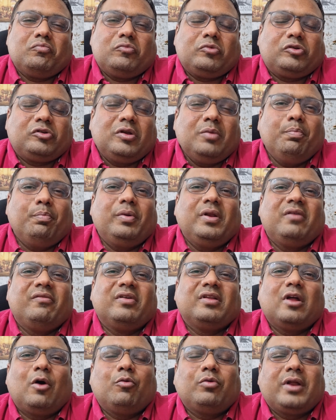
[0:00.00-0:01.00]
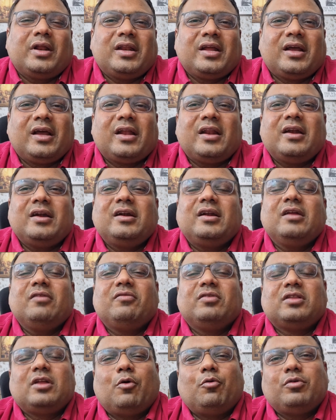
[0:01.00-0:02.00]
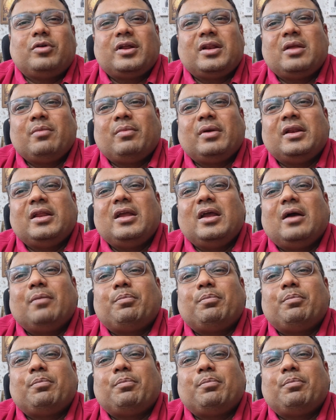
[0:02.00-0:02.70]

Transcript: simply without any guarantee, without any money,